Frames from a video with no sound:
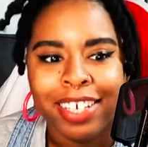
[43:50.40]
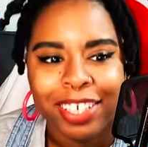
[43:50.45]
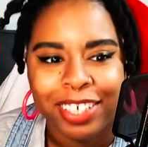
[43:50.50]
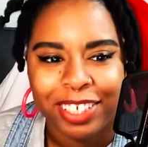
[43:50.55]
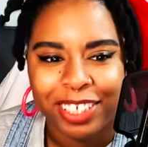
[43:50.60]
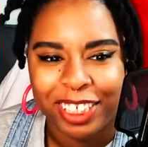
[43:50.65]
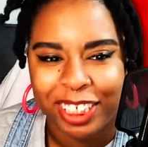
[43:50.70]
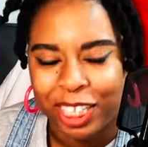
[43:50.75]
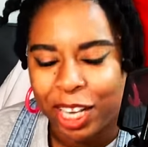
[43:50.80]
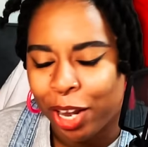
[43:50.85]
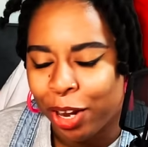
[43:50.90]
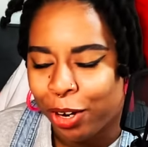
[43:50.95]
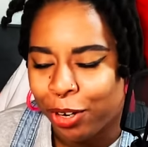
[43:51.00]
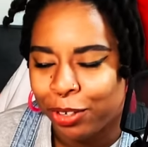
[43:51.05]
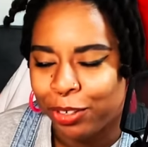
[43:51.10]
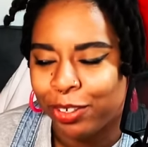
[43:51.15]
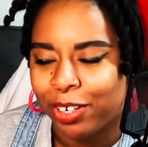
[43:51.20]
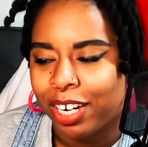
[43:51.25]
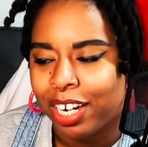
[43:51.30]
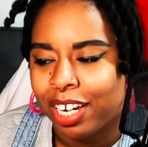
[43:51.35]

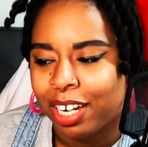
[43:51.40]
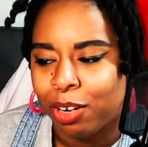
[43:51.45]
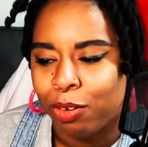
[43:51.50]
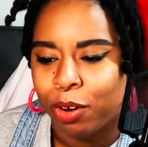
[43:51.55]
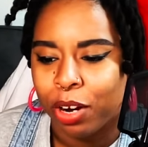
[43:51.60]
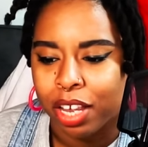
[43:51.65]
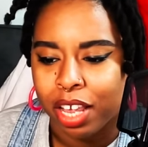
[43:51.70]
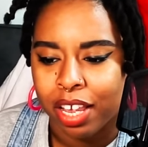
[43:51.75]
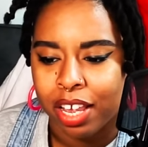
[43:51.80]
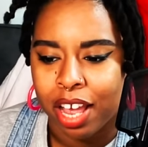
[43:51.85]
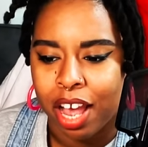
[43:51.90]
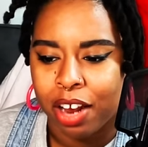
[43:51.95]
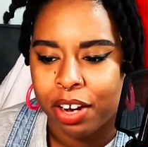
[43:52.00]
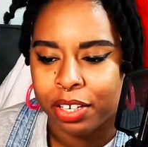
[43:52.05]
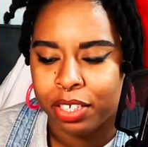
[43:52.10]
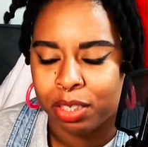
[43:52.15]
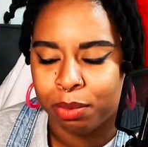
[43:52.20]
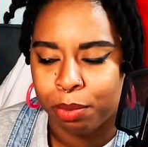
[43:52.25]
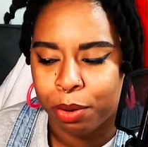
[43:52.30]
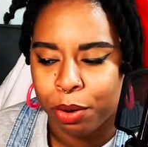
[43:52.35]
So, working out
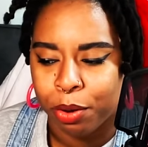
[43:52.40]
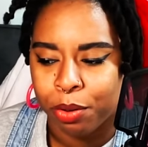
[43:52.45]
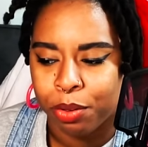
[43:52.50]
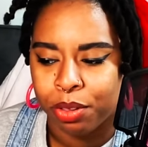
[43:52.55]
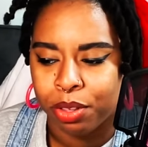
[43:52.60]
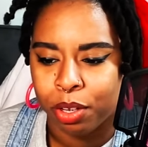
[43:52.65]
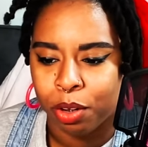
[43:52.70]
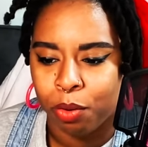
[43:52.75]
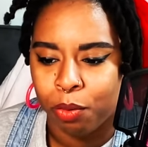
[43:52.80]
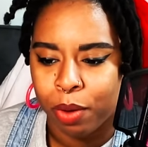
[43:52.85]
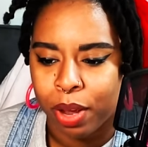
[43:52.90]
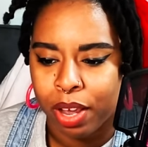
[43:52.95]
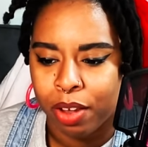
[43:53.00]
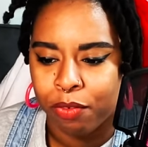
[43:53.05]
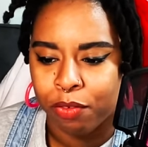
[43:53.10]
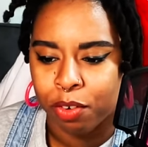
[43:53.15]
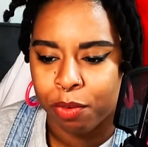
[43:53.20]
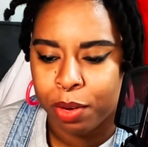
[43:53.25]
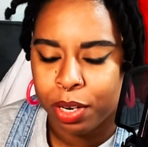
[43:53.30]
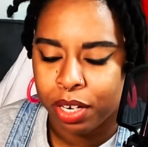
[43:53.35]
is both a way
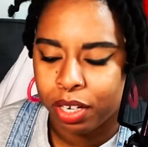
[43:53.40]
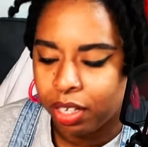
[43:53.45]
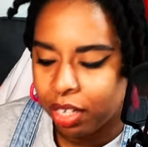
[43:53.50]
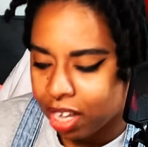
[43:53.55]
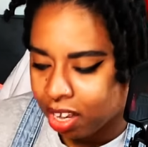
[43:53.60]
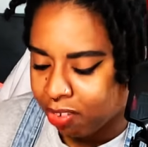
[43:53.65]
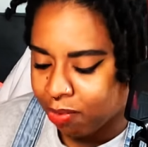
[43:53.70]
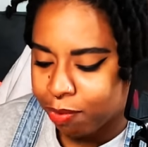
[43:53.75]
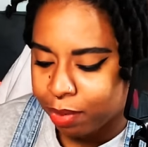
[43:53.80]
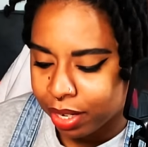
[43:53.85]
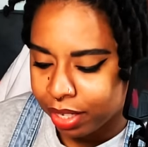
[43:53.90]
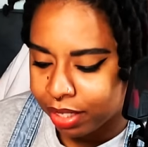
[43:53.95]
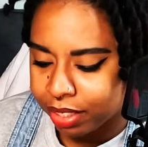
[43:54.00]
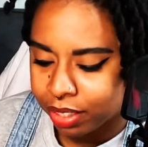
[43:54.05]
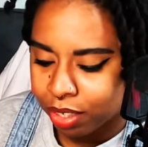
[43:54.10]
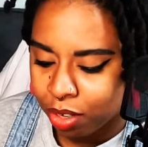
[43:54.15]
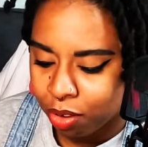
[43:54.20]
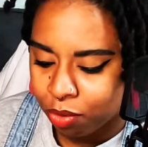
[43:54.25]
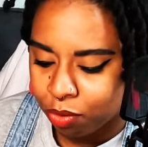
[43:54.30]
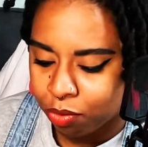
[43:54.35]
for me to love
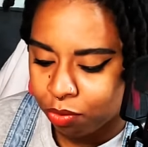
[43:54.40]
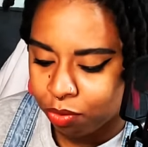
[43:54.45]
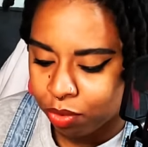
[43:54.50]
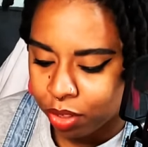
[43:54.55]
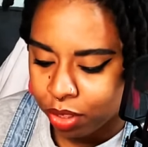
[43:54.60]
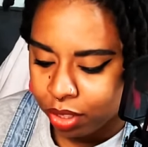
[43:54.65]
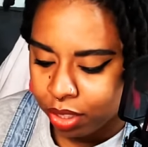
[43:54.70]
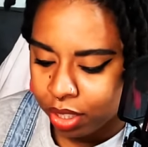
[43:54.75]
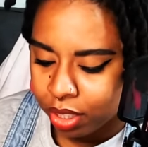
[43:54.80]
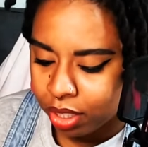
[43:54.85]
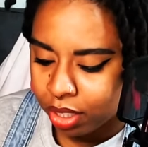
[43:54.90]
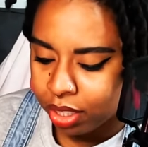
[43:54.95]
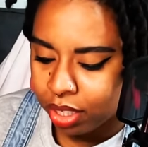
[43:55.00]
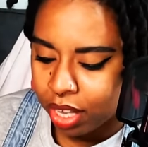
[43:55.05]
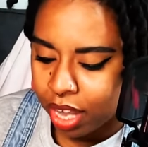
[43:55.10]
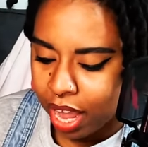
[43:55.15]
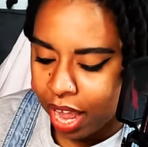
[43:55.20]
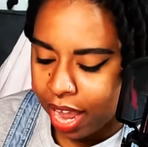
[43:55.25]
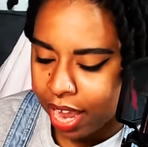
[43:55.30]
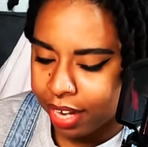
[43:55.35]
myself
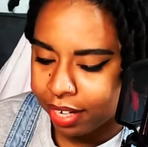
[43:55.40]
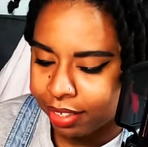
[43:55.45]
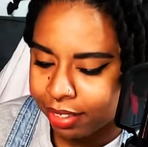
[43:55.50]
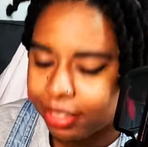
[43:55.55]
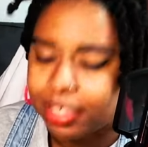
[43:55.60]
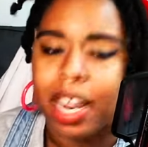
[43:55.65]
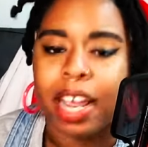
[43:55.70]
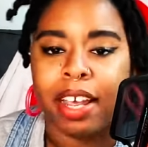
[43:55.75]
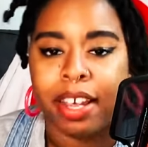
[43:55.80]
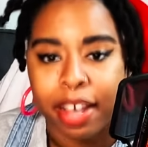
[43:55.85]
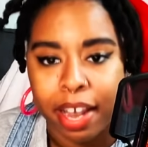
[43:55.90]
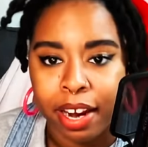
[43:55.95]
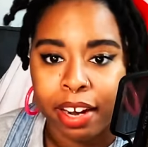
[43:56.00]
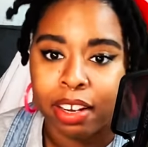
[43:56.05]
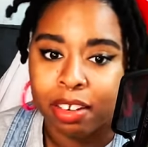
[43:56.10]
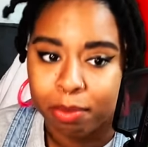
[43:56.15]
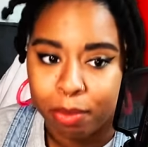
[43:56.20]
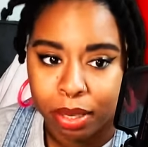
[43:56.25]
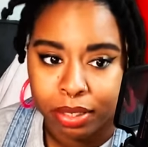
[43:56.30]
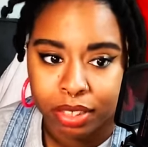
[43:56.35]
and take care
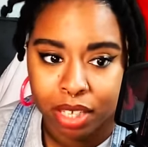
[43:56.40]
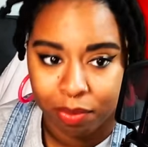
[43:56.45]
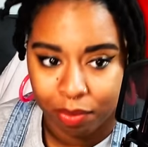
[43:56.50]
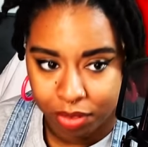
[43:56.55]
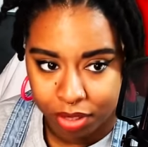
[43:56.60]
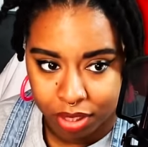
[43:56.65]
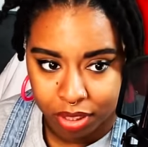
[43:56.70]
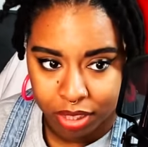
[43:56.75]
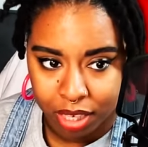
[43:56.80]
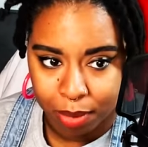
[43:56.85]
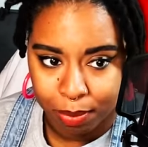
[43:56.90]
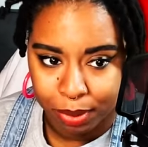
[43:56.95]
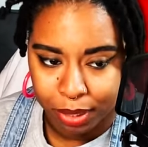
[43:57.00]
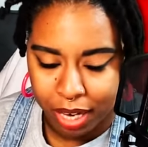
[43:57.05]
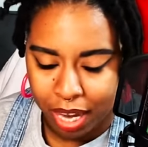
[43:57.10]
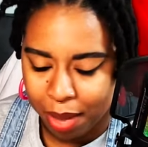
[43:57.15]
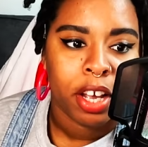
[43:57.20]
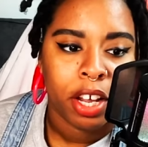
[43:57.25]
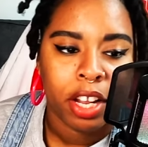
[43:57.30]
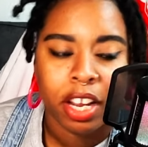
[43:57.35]
of myself at the same
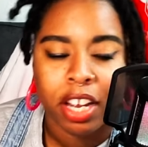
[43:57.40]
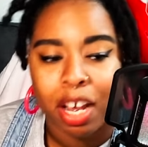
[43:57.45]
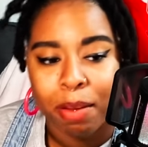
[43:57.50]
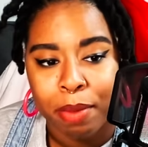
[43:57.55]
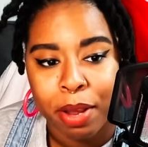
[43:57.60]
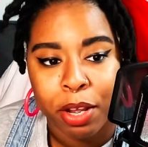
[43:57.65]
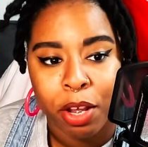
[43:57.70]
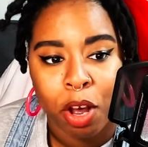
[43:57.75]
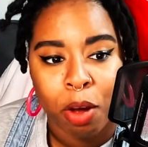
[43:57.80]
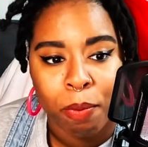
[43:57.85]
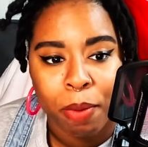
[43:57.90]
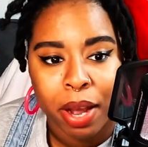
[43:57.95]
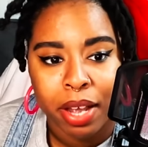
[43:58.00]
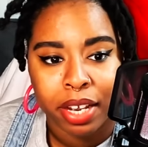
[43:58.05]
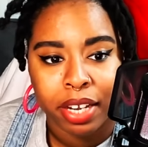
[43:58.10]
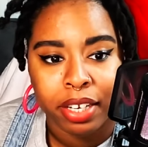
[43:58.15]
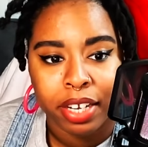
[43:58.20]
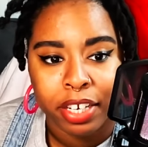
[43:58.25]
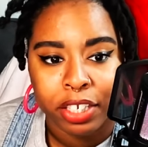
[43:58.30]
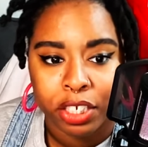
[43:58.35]
time. Click on my Copilot
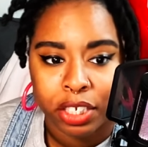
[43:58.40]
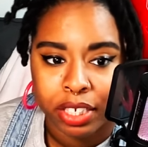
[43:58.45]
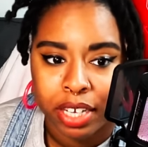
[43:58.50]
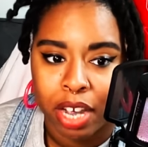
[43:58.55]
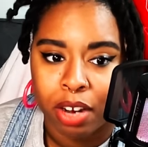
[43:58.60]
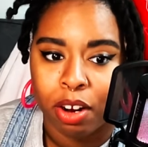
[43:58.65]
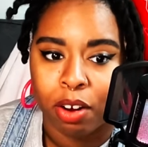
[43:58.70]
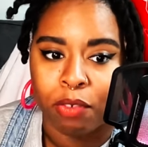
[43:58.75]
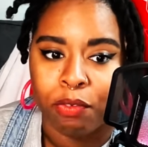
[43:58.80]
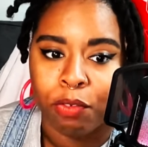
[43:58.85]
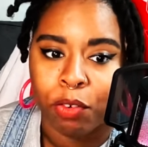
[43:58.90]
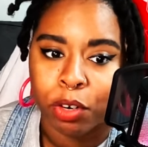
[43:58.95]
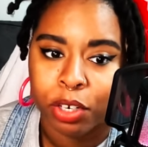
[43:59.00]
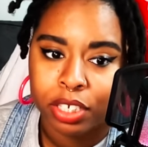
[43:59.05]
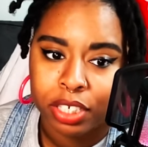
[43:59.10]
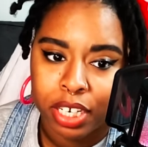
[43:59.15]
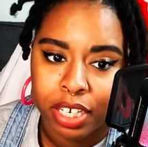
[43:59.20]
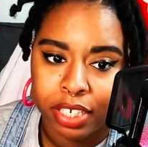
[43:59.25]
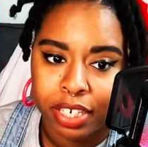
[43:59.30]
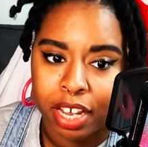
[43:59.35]
link to get a
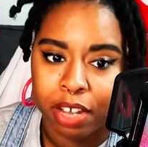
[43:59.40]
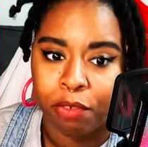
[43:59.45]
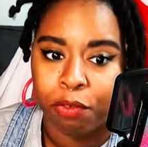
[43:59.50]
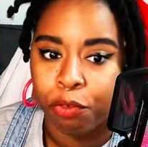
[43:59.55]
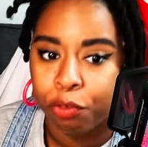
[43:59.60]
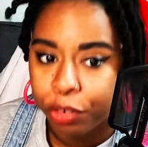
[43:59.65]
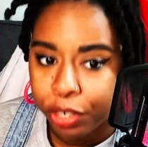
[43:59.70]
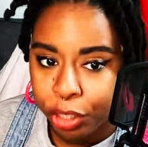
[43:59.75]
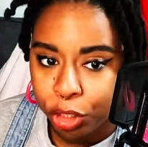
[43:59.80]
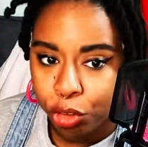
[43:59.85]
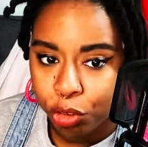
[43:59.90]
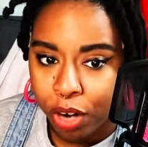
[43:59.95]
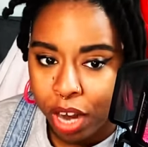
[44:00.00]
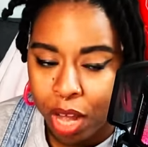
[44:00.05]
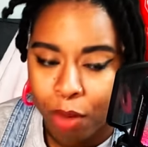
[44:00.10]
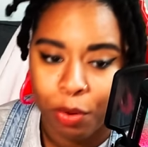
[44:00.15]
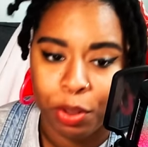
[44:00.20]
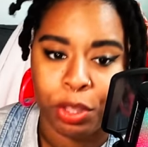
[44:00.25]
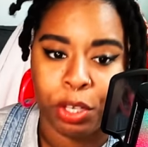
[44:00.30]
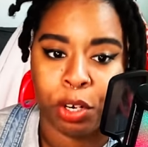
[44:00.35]
14 day free trial
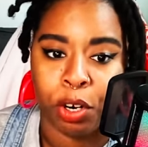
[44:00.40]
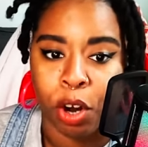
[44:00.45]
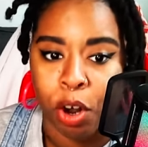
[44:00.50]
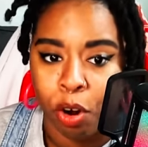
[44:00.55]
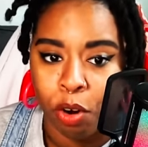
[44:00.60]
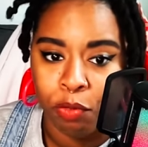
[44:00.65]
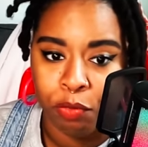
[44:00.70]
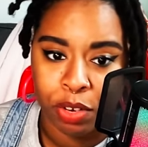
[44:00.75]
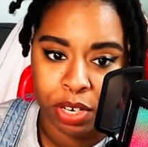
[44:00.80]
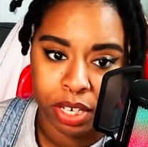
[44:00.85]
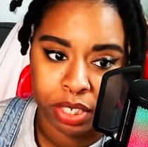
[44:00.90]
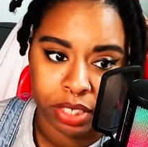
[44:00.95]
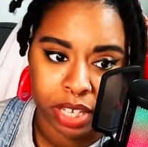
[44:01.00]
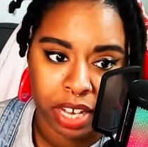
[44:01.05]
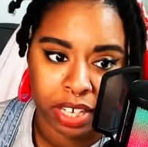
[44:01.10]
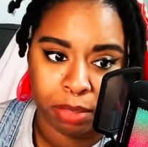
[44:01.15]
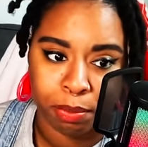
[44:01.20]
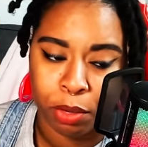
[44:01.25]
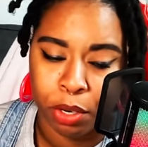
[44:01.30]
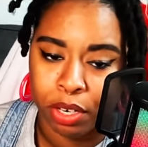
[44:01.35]
with your own fitness
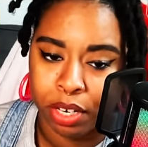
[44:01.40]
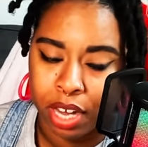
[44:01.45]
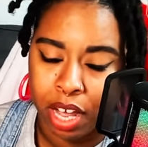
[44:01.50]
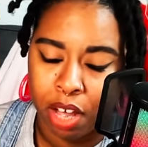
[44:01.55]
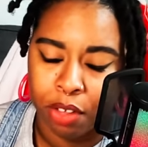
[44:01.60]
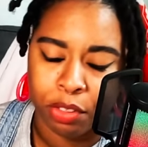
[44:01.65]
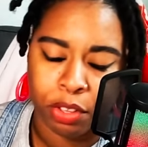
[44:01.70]
expert and health